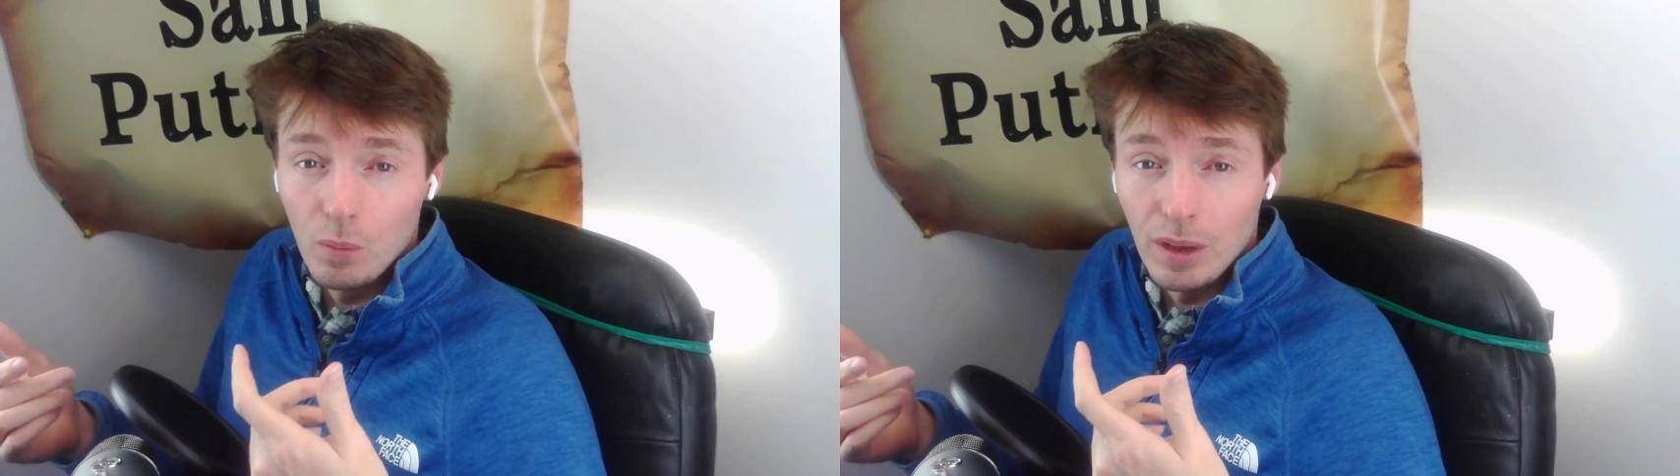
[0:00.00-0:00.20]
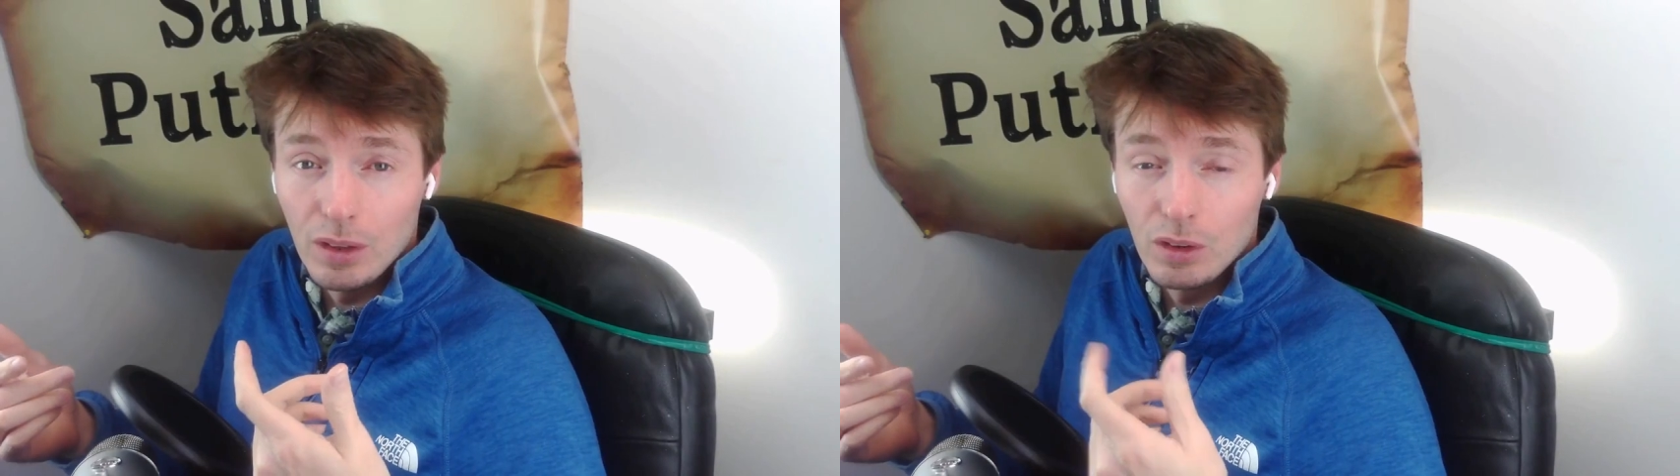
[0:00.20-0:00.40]

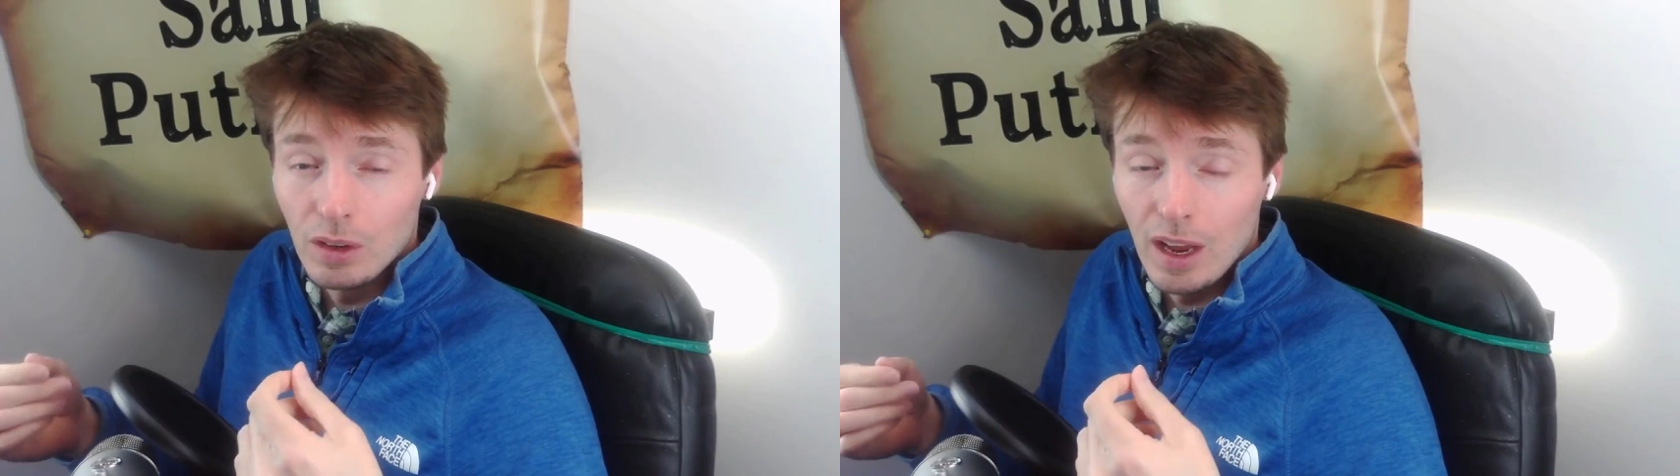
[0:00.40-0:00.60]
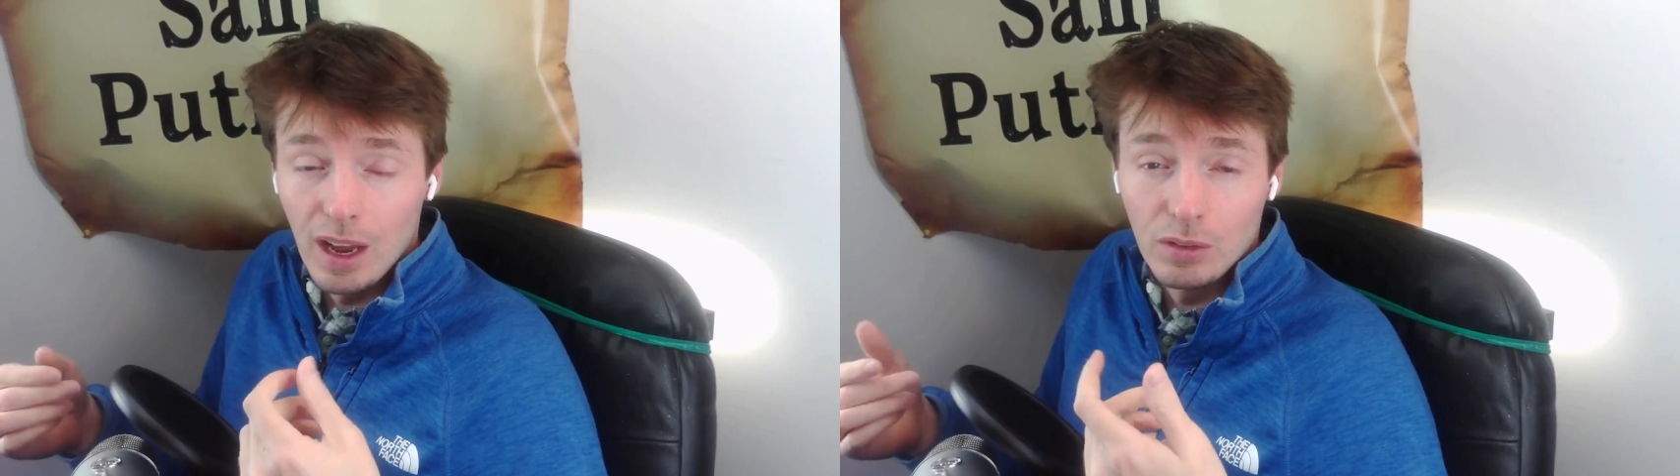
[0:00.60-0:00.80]

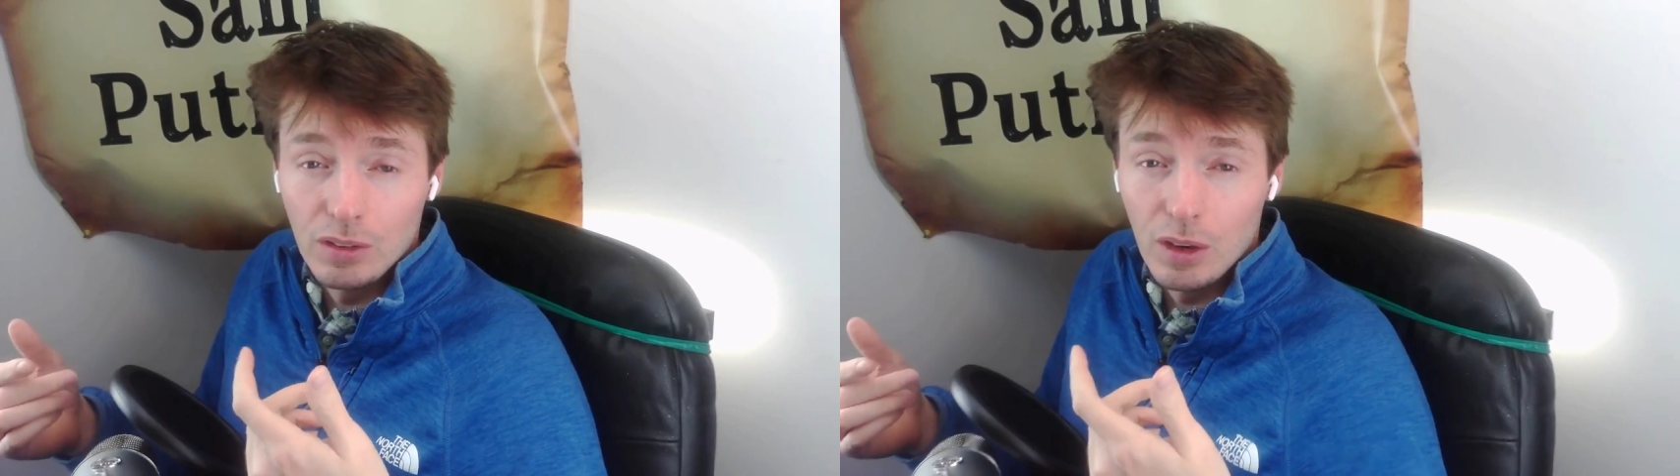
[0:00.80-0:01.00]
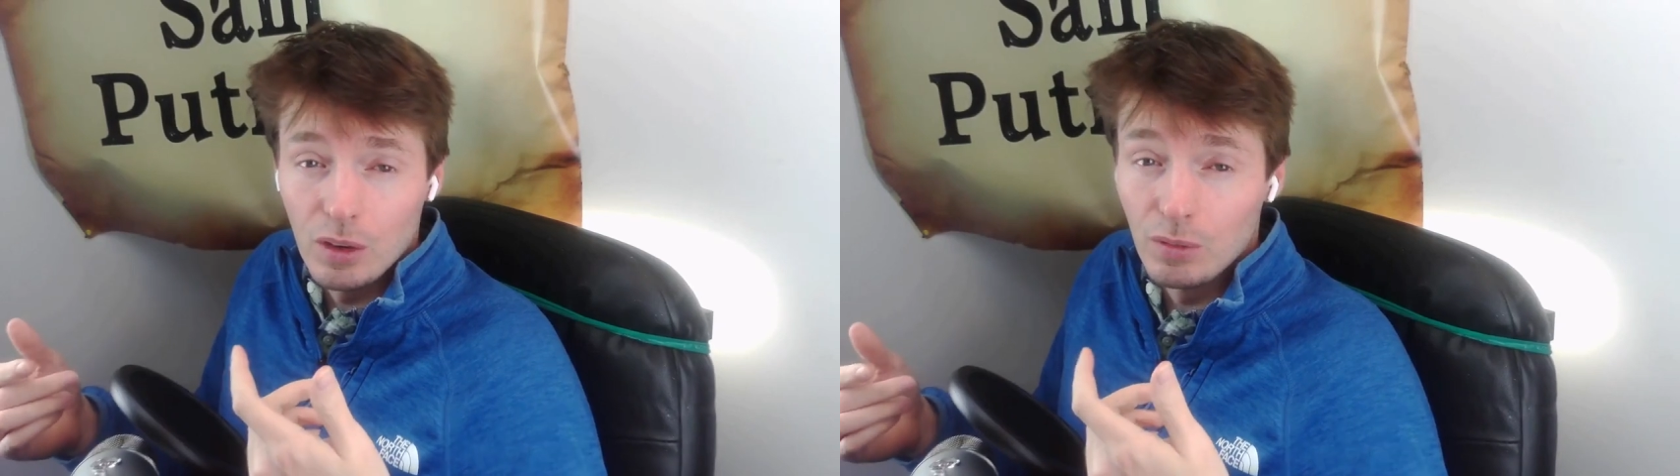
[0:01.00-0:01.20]

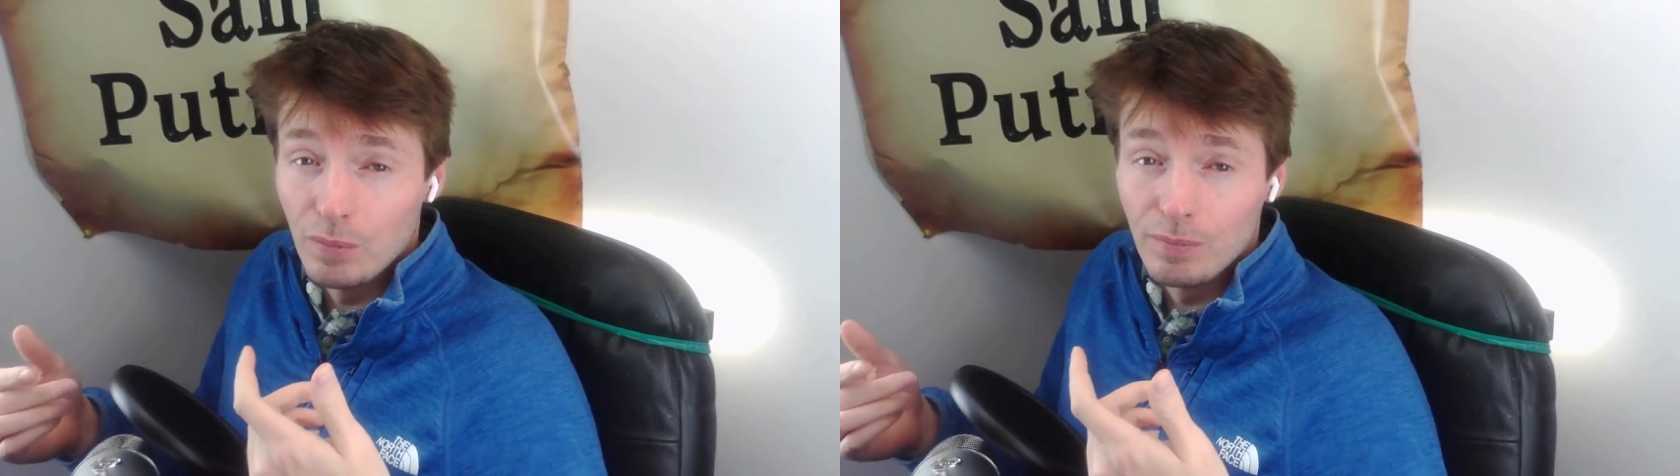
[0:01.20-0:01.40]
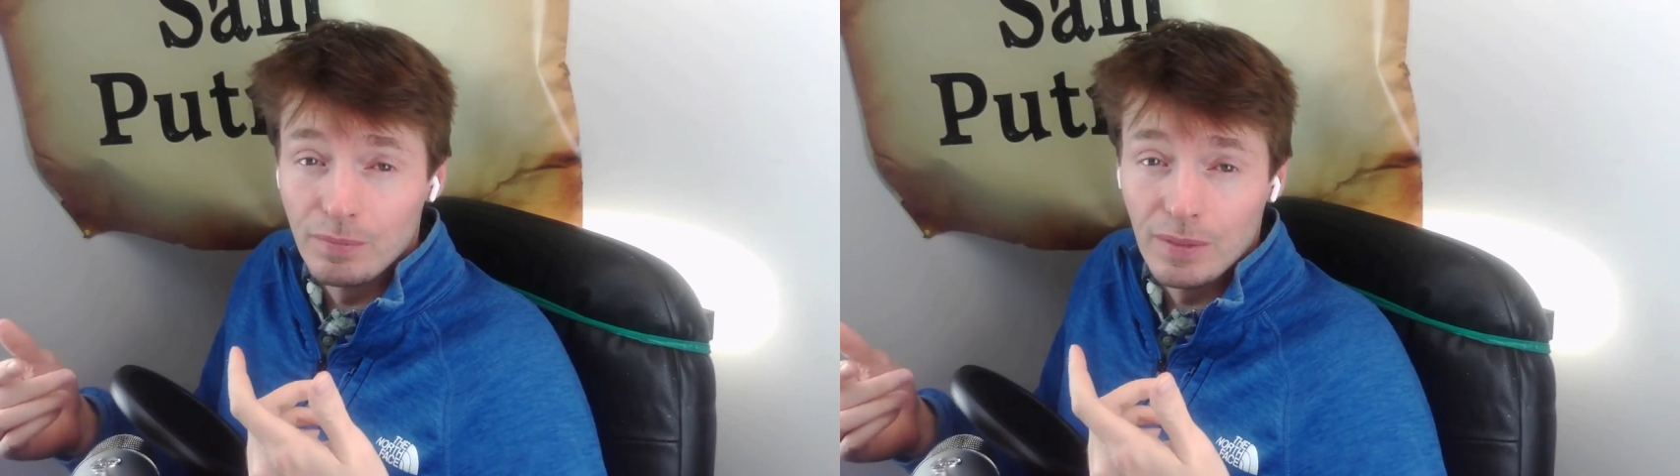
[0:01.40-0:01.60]
WinterKloudz, though,